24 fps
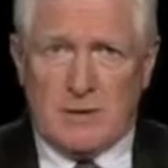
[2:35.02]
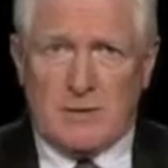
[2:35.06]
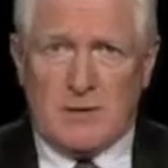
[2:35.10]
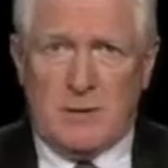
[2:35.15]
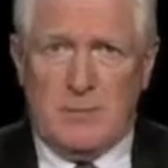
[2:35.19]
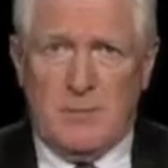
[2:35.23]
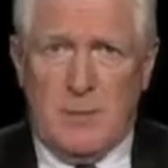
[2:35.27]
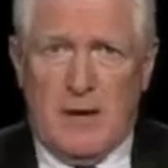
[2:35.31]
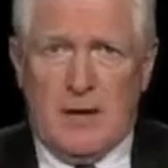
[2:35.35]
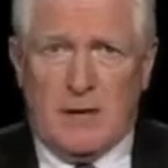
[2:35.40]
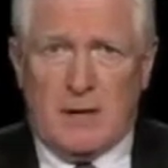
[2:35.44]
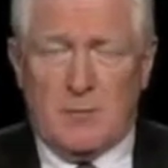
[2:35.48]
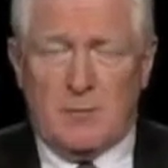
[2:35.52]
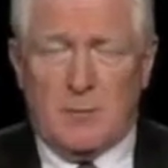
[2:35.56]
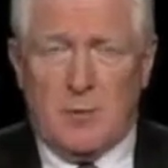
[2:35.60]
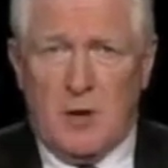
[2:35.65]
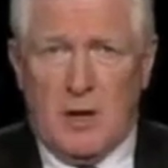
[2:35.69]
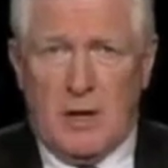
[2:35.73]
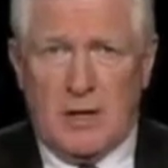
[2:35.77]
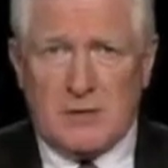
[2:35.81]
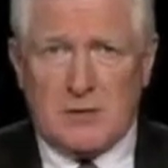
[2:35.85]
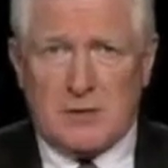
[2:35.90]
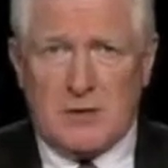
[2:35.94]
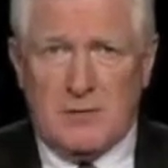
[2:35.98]
in it to make a
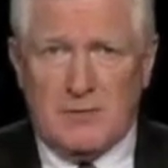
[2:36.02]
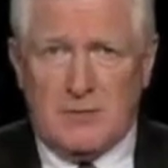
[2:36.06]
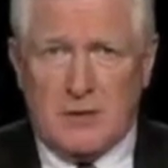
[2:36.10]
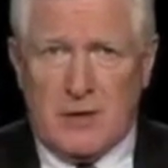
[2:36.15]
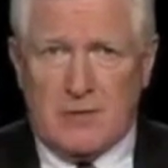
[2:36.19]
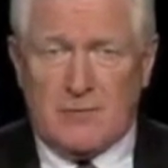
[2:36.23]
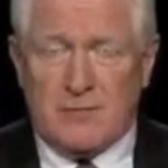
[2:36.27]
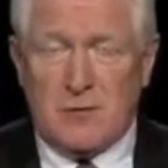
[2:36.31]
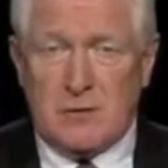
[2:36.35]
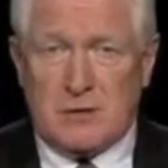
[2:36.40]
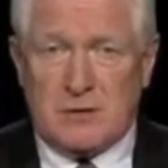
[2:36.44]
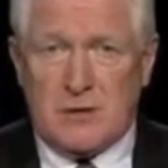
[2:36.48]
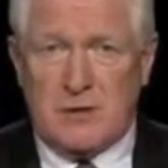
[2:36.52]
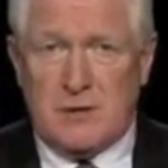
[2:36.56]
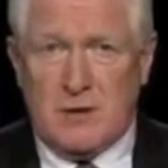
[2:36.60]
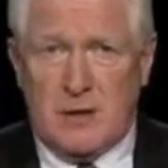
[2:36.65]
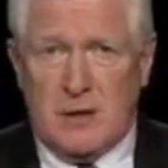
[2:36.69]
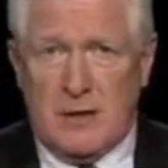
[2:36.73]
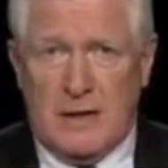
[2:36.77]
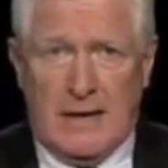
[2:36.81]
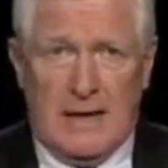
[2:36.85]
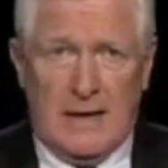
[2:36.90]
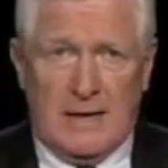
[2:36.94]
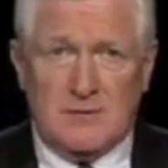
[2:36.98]
positive difference in
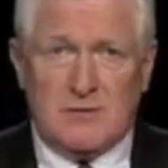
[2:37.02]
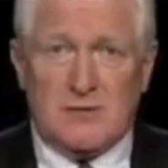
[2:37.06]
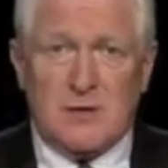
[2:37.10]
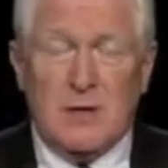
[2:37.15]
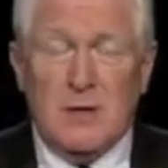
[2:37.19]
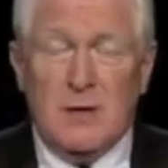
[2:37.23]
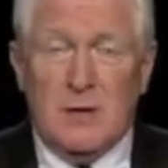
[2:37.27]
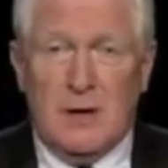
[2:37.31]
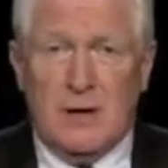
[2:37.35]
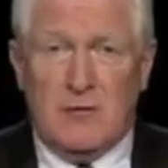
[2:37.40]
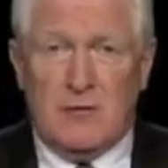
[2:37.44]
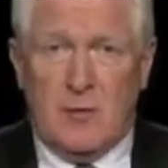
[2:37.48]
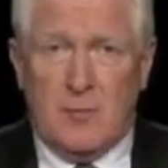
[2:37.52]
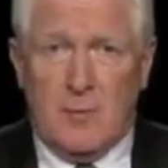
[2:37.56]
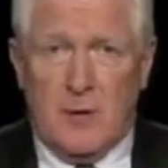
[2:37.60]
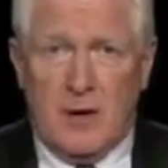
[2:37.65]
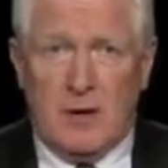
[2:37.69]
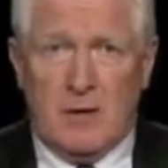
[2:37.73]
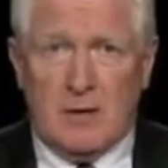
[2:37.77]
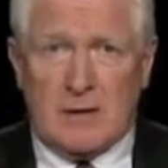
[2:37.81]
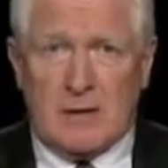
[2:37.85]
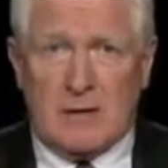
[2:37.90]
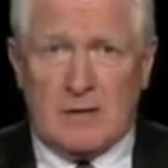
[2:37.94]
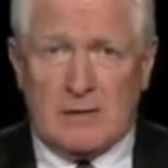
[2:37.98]
the lives of
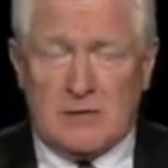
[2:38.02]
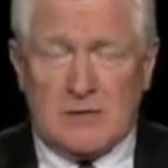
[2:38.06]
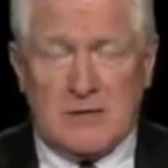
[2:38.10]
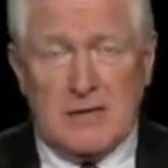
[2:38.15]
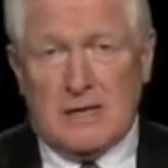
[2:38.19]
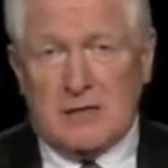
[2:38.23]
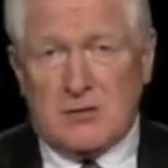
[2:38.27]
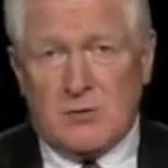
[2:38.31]
Americans.